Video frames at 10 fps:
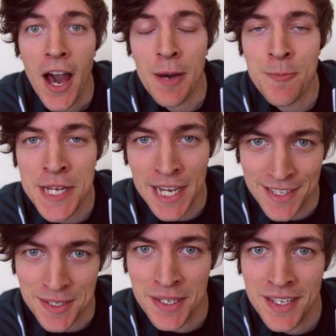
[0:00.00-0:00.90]
I'm
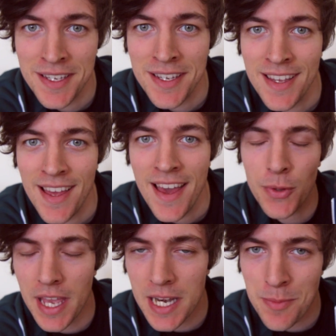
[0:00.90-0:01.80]
done. Done all
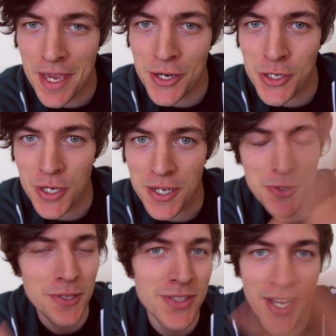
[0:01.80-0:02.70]
the animation. It's
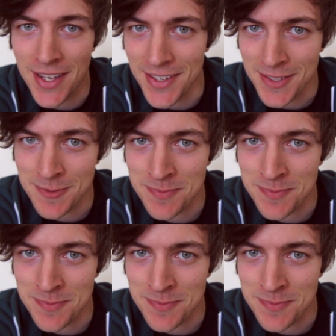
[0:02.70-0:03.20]
all done.